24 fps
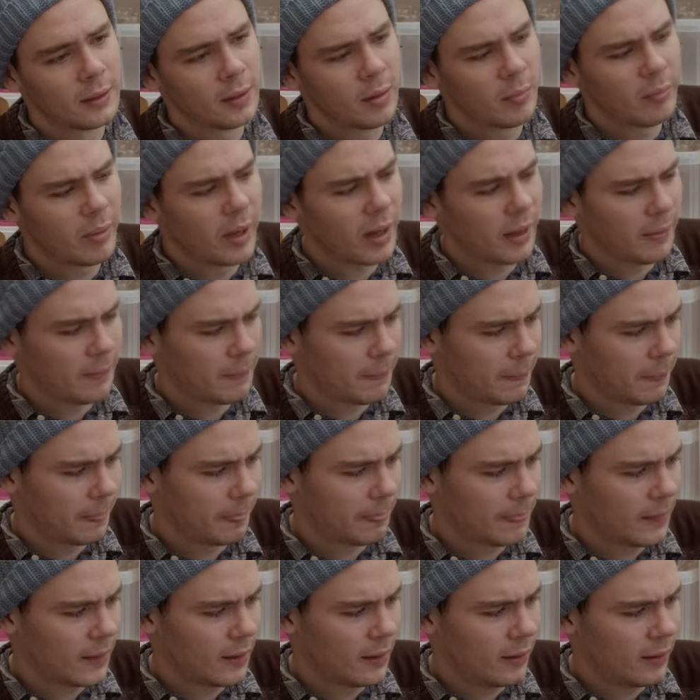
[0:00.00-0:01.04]
But
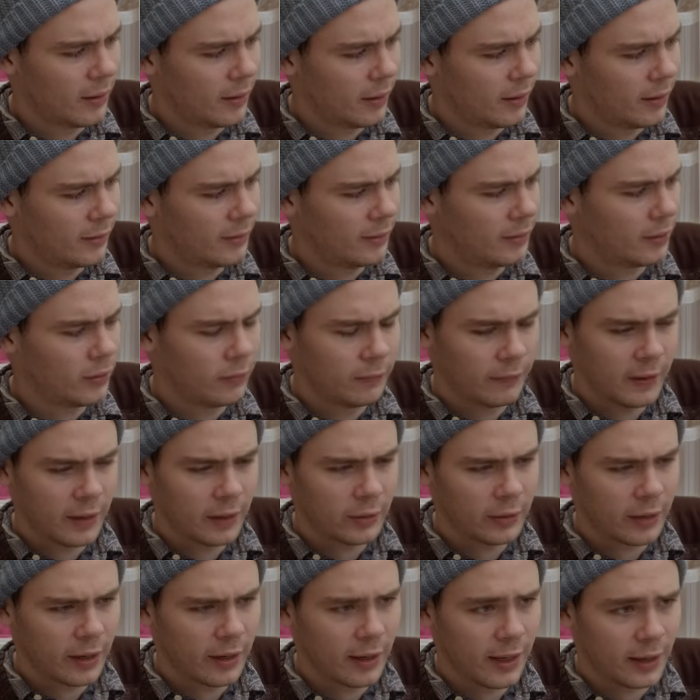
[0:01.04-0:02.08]
I still feel
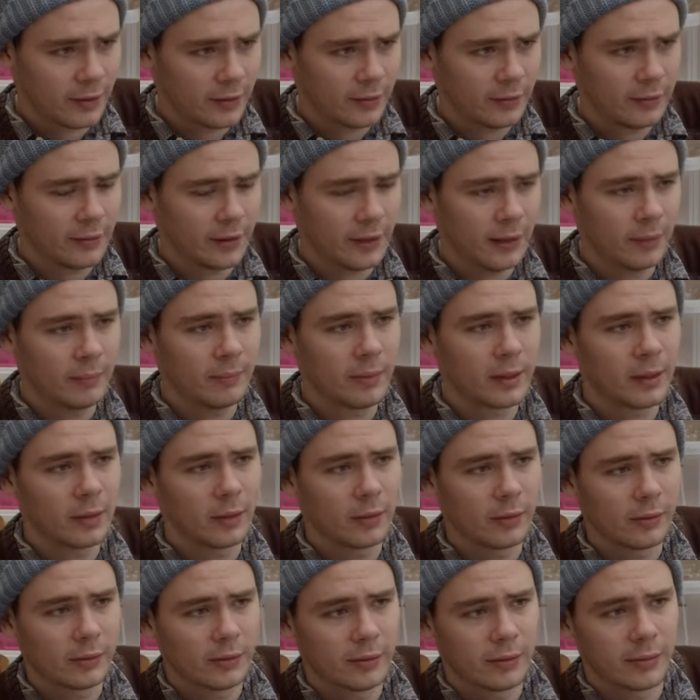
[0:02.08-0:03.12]
connected to him
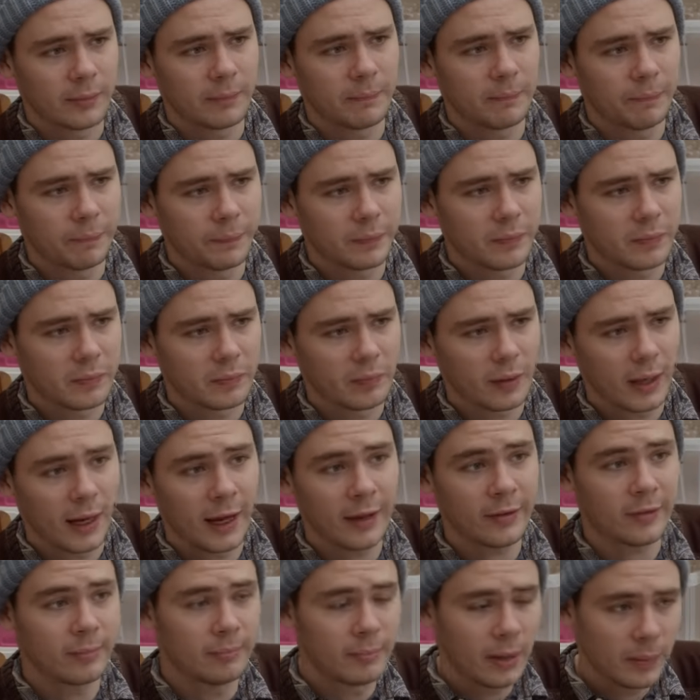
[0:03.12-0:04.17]
because
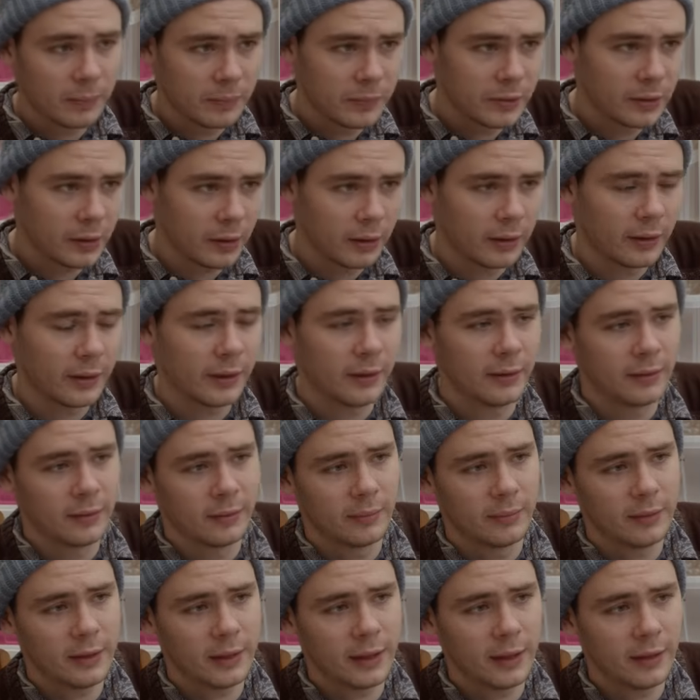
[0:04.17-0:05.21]
as Mum died
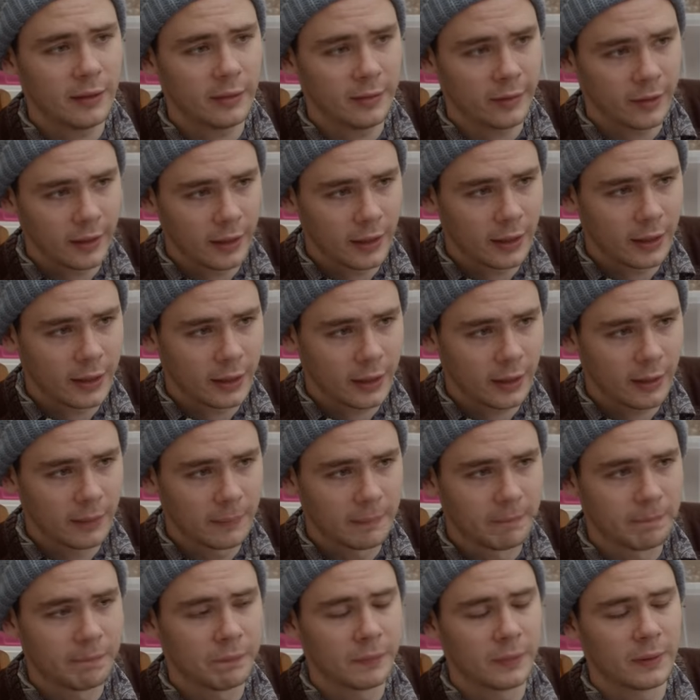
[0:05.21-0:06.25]
years earlier,
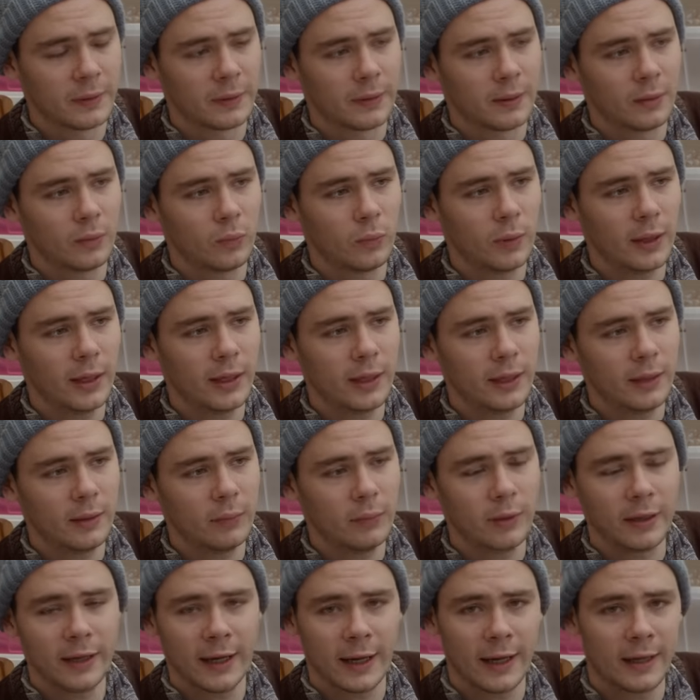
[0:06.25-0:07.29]

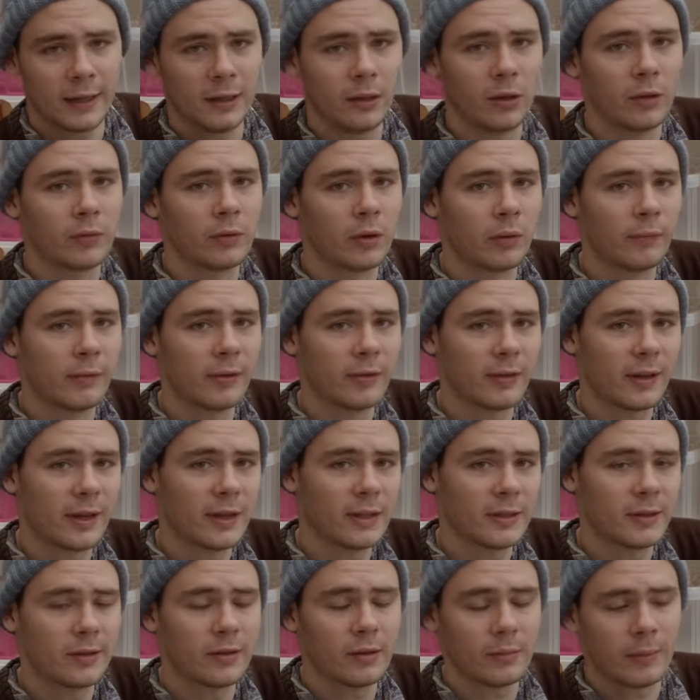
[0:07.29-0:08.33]
we'd had a lot of
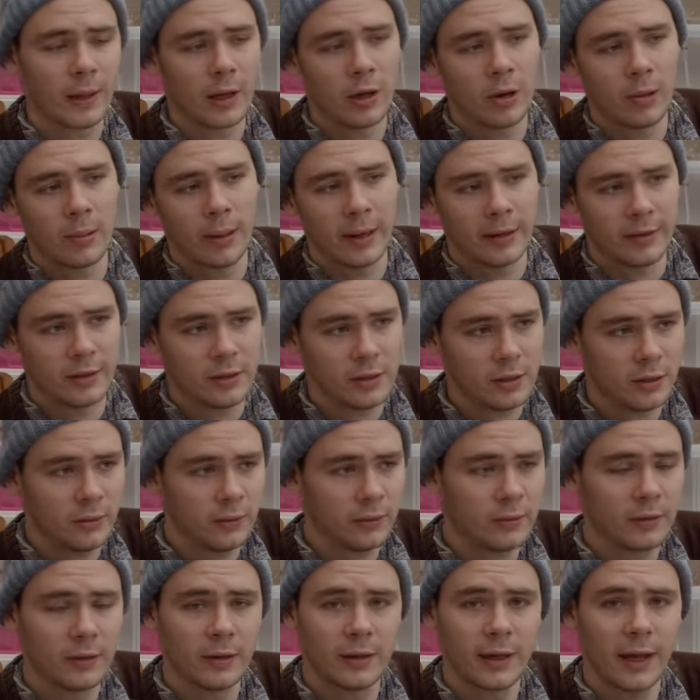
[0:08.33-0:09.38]
conversations about our
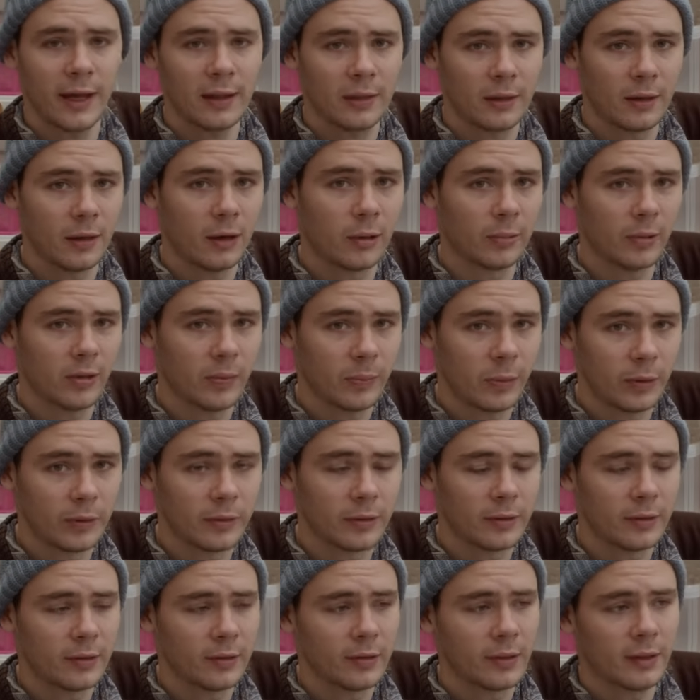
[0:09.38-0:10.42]
attitudes to death and our
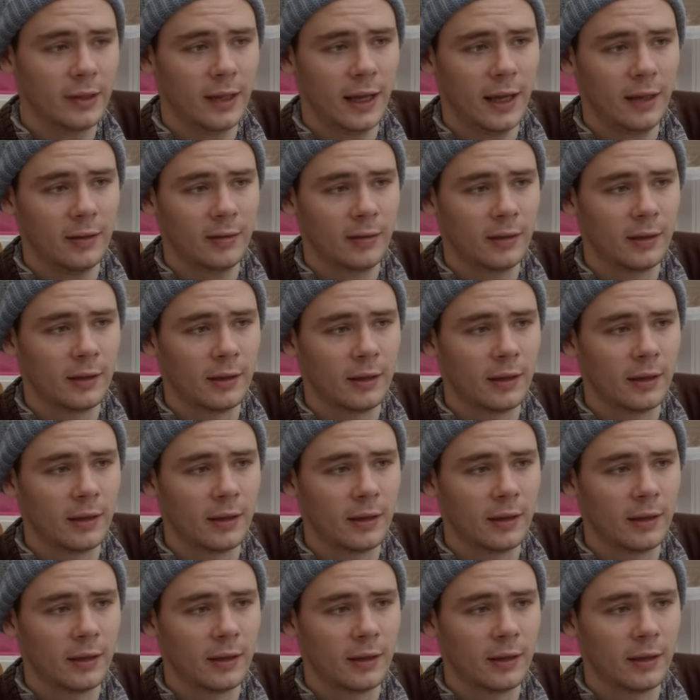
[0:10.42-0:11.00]
responses to death.